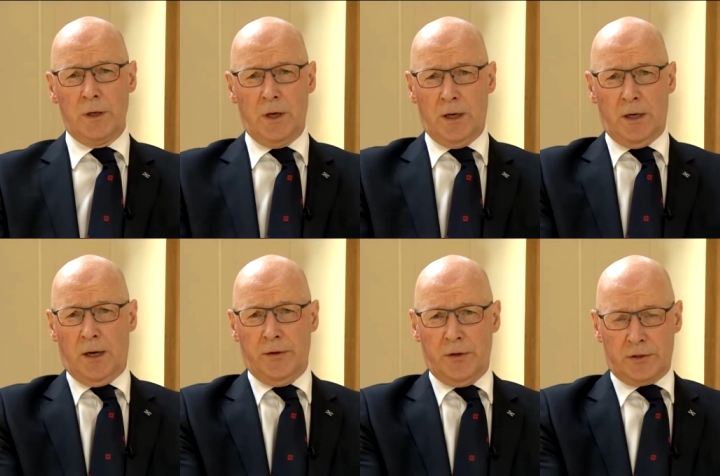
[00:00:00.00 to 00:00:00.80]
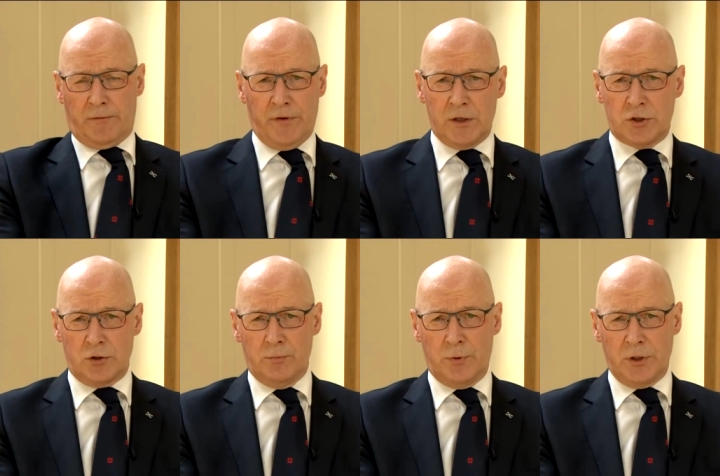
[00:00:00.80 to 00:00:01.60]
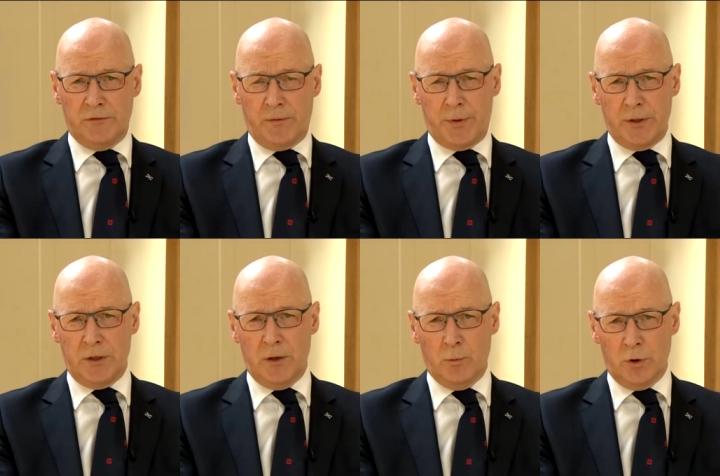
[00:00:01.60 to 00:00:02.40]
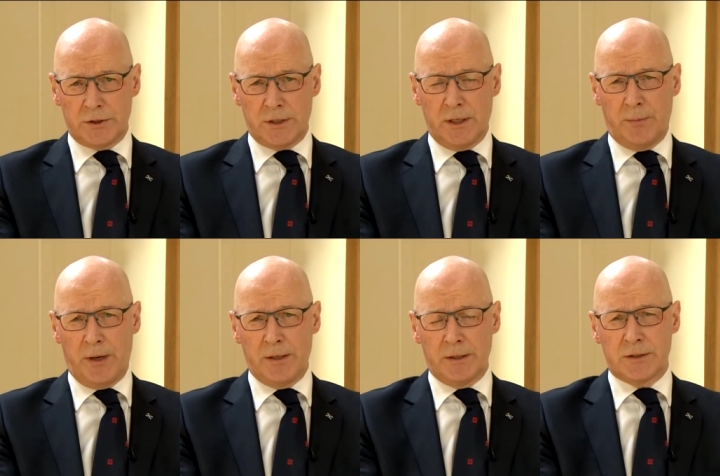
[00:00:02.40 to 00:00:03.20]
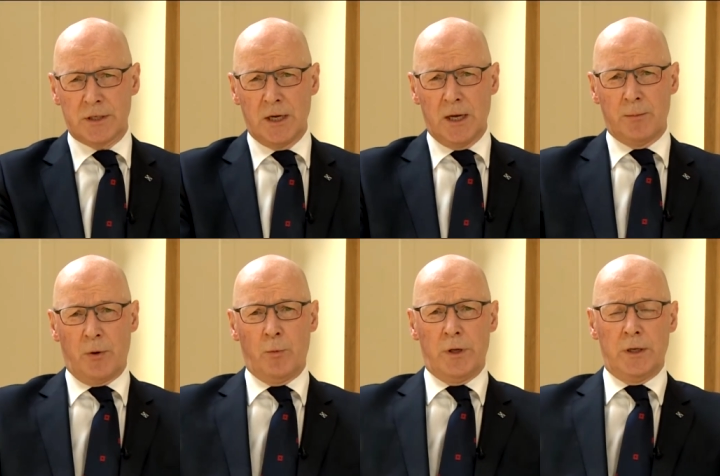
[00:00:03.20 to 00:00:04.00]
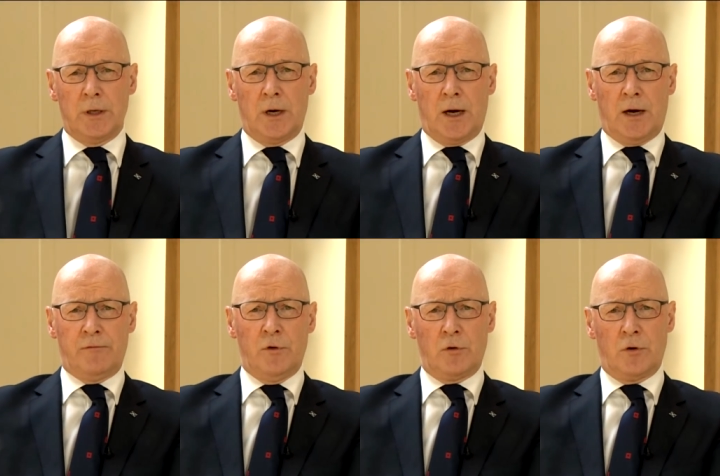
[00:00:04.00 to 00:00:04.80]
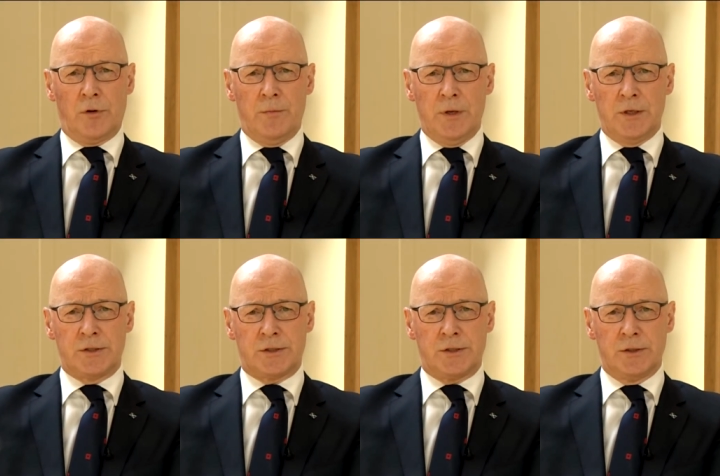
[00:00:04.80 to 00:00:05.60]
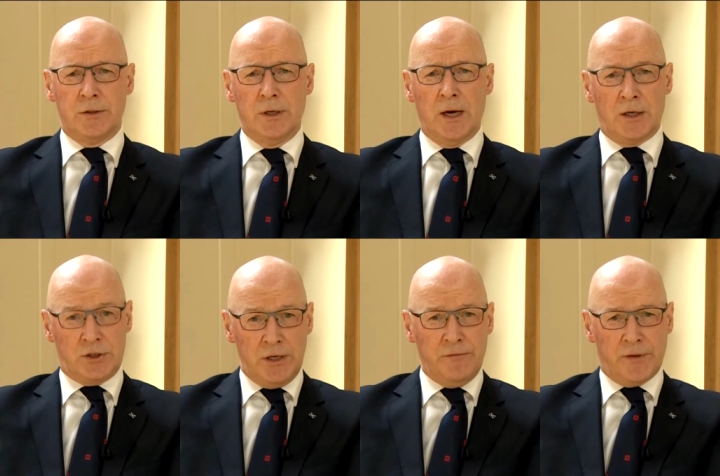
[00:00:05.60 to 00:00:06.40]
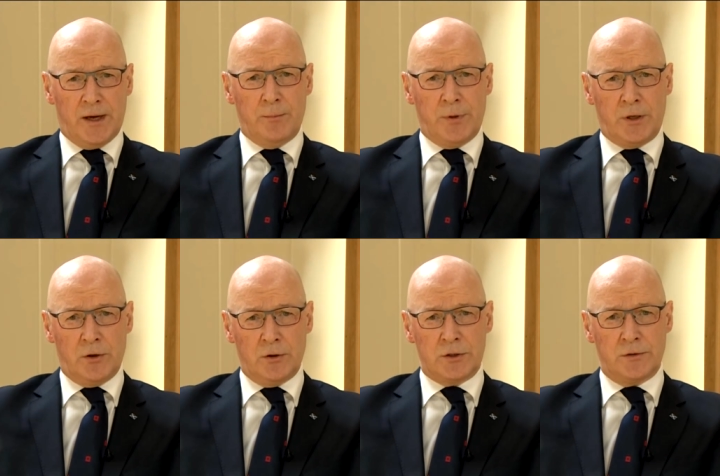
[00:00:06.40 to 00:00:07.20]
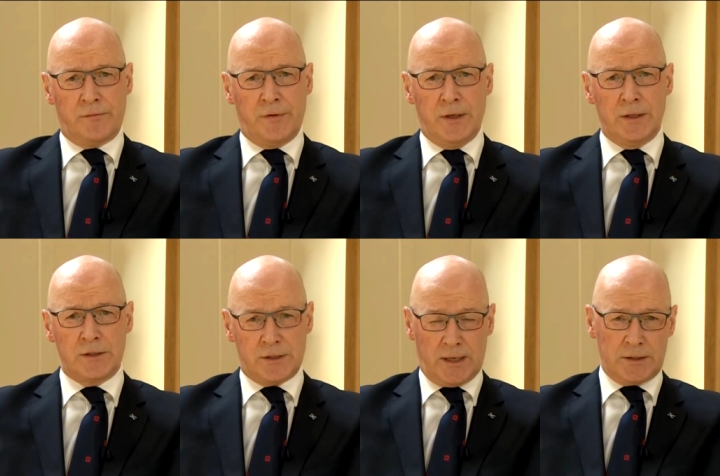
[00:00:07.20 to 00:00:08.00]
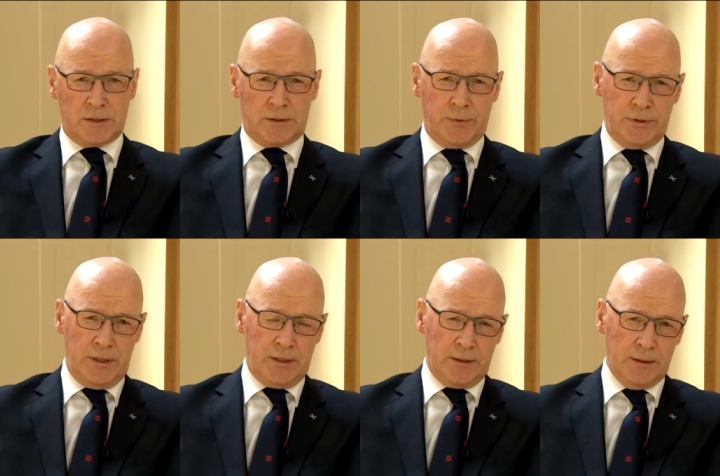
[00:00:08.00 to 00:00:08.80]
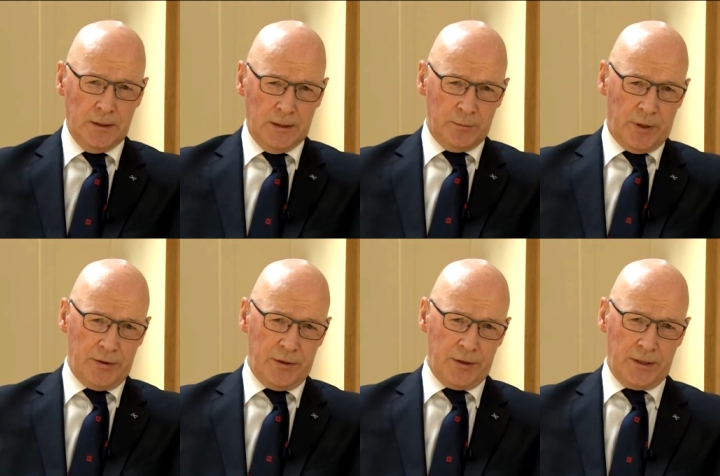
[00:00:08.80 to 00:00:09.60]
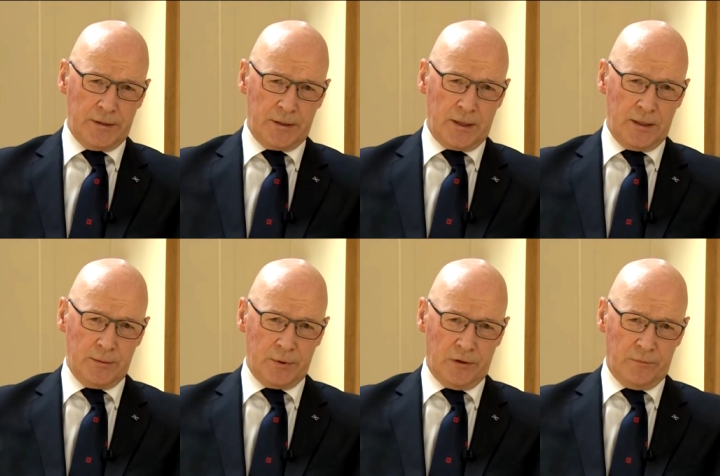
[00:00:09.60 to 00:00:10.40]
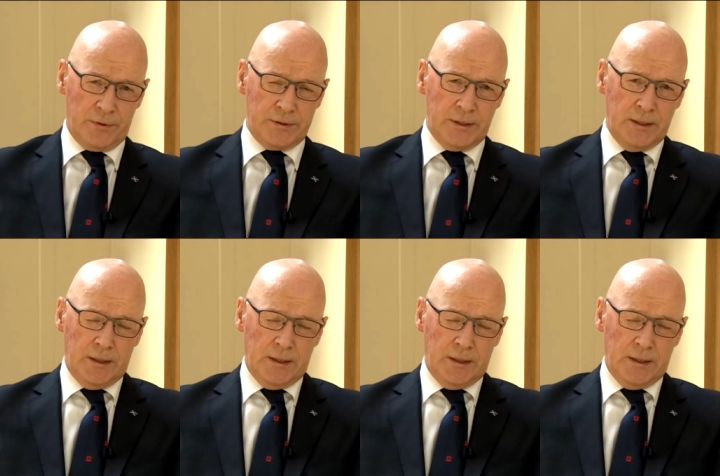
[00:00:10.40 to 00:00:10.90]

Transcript: and there's a very strong body of opinion that wants independence, but we have not got the means to achieve that because of the stance that's been taken by the United Kingdom government.